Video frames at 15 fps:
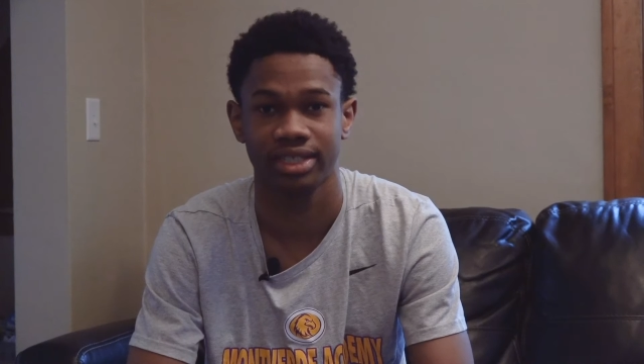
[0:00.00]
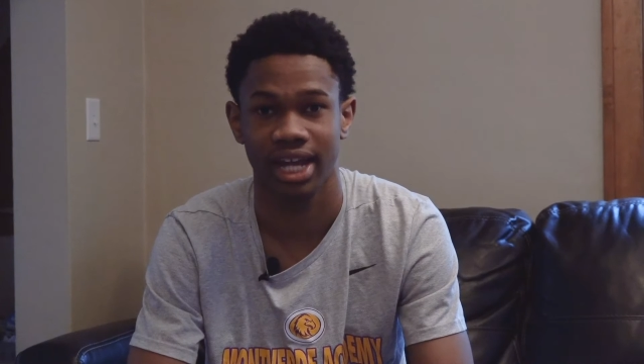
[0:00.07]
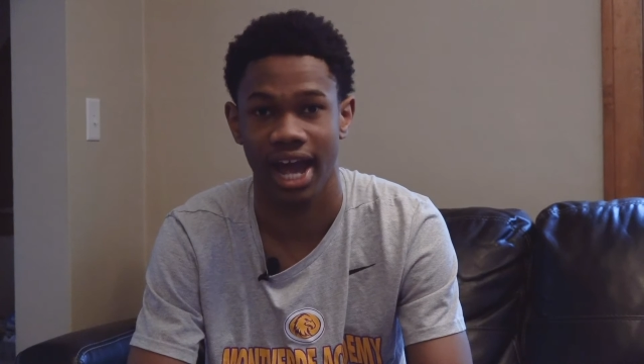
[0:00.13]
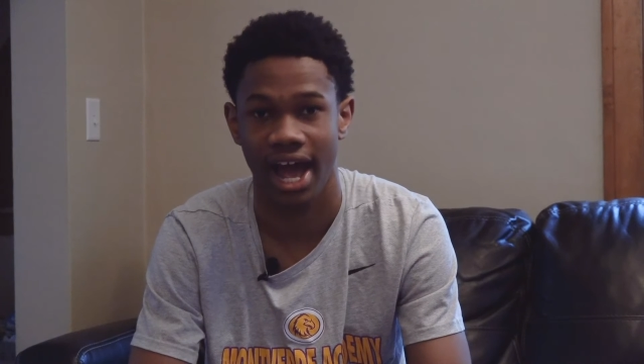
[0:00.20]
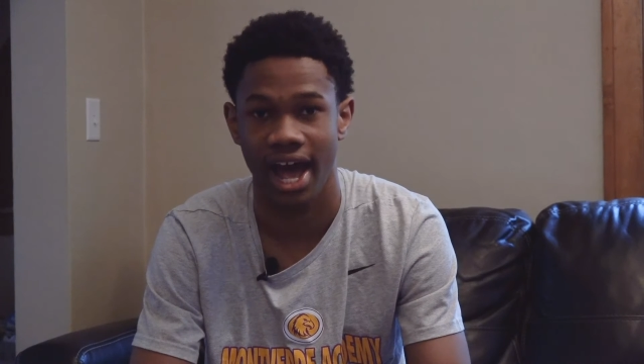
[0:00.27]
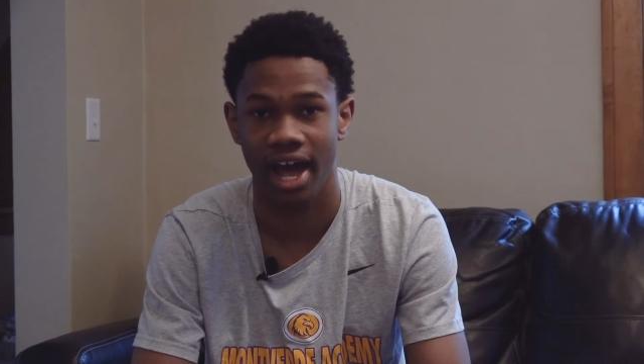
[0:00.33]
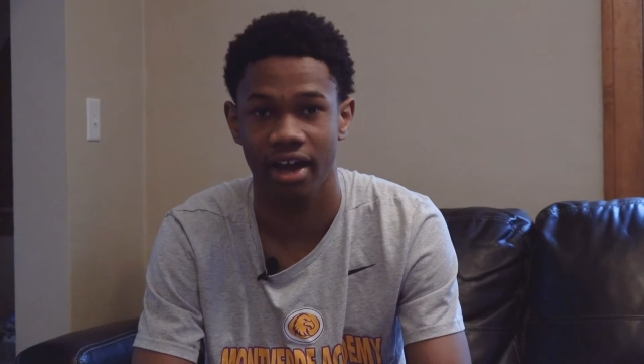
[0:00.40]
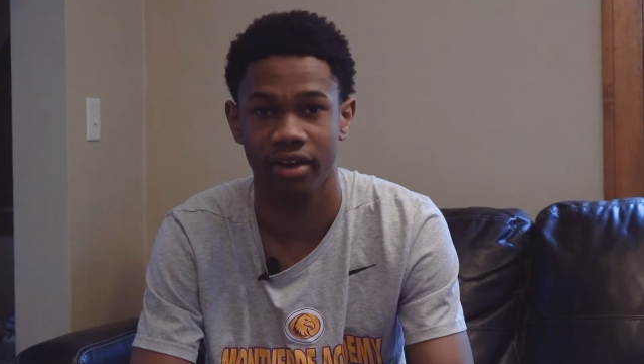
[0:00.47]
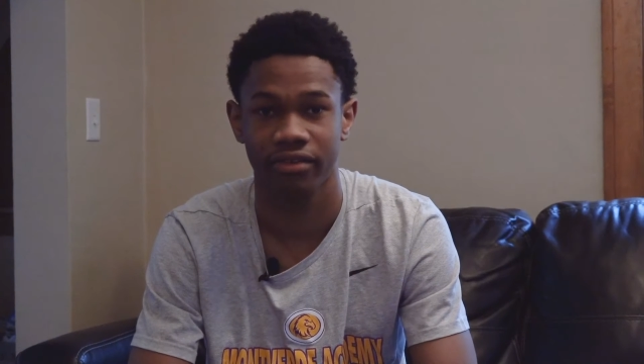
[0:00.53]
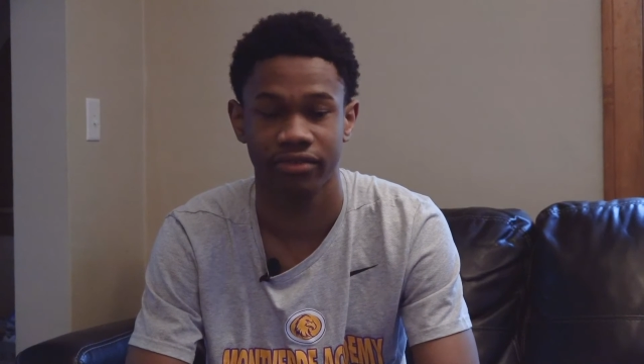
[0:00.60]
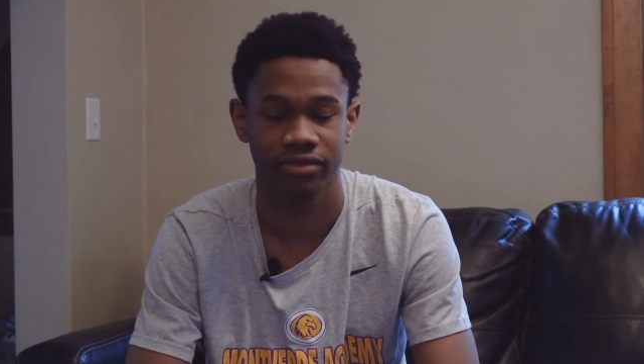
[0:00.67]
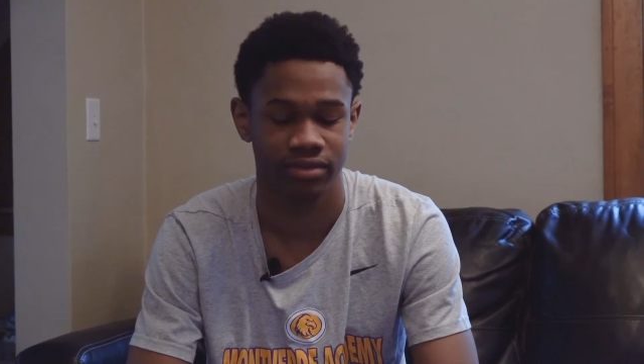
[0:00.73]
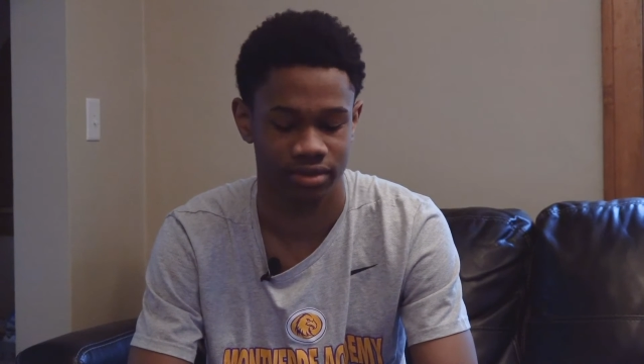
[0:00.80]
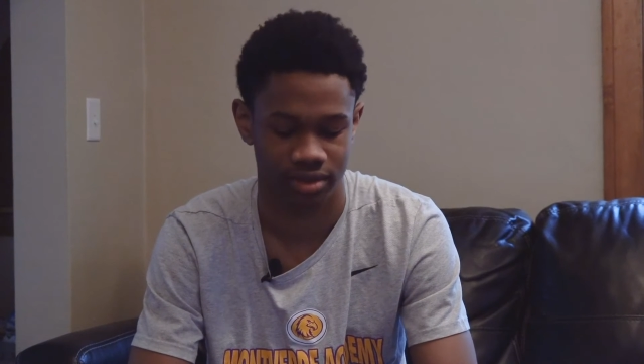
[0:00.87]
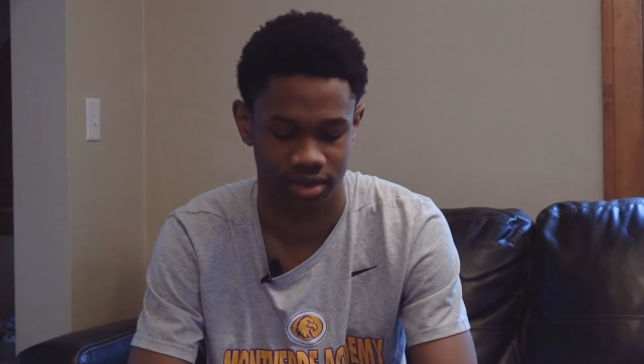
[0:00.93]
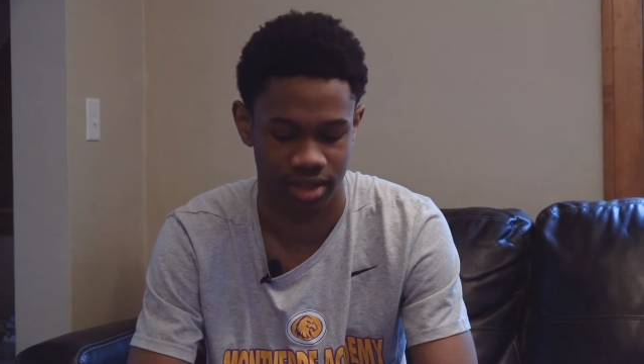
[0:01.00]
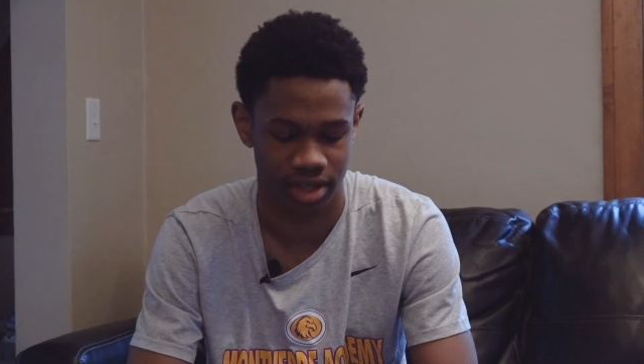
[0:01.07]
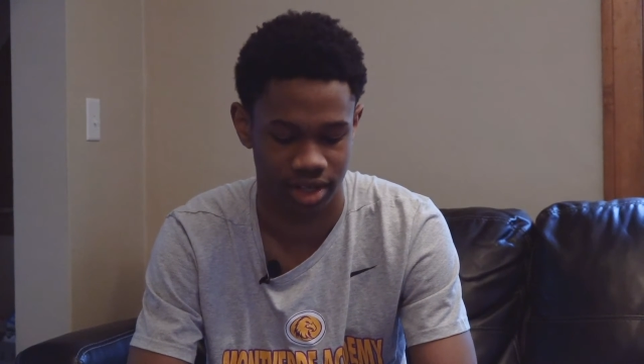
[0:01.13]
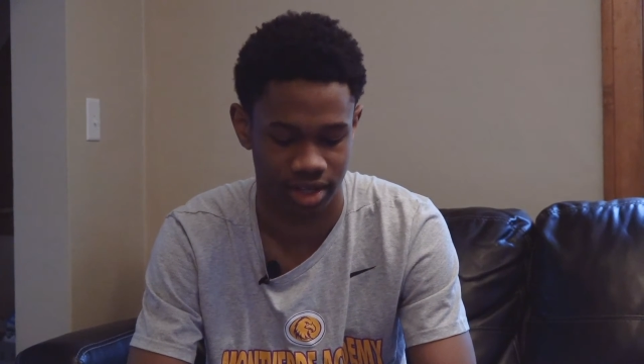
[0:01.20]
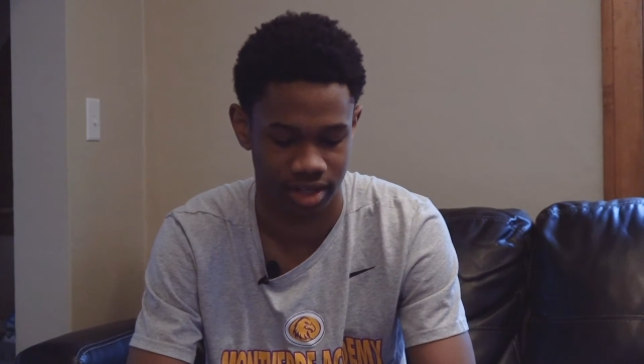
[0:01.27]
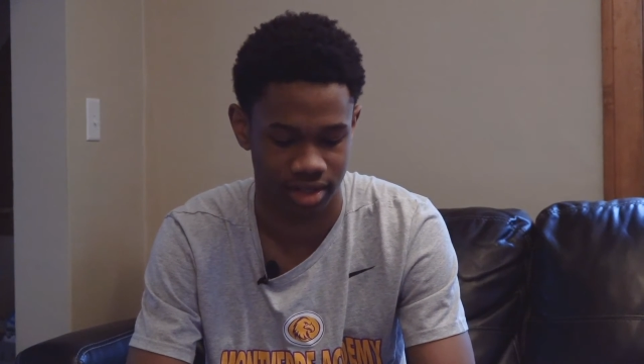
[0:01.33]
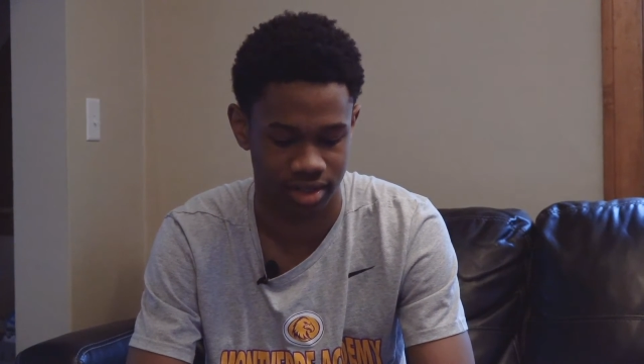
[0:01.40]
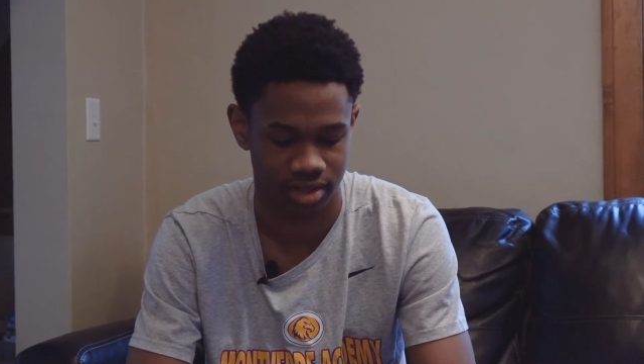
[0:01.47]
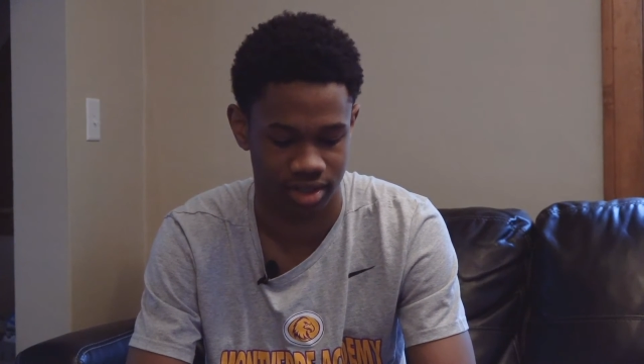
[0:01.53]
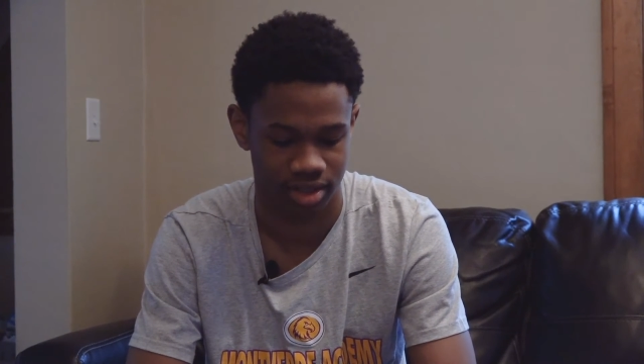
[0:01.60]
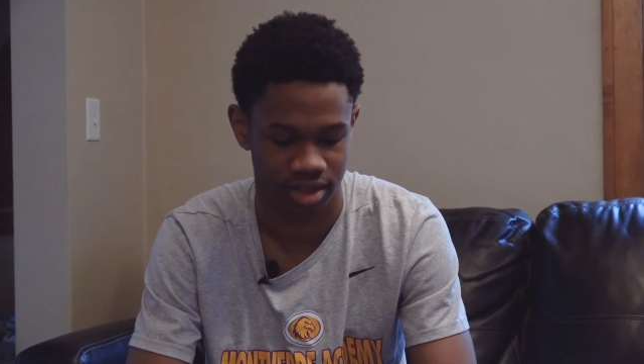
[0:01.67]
to have, and